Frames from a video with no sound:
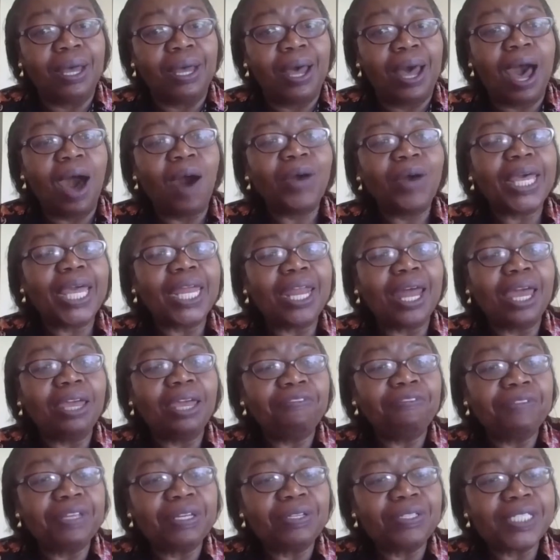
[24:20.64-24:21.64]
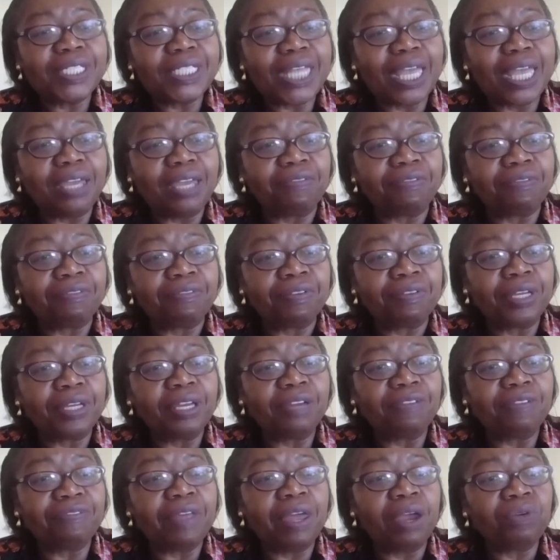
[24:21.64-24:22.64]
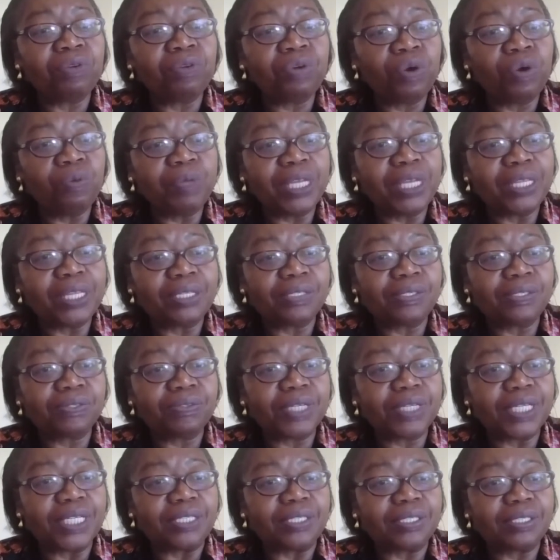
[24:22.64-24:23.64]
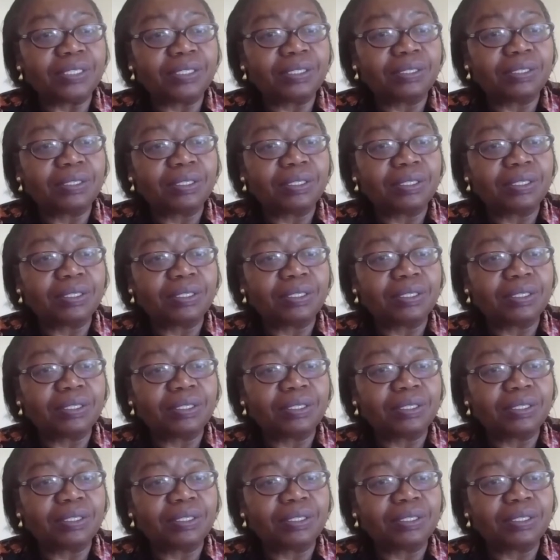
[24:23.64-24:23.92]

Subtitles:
How can I feel safe if they're roaming the streets?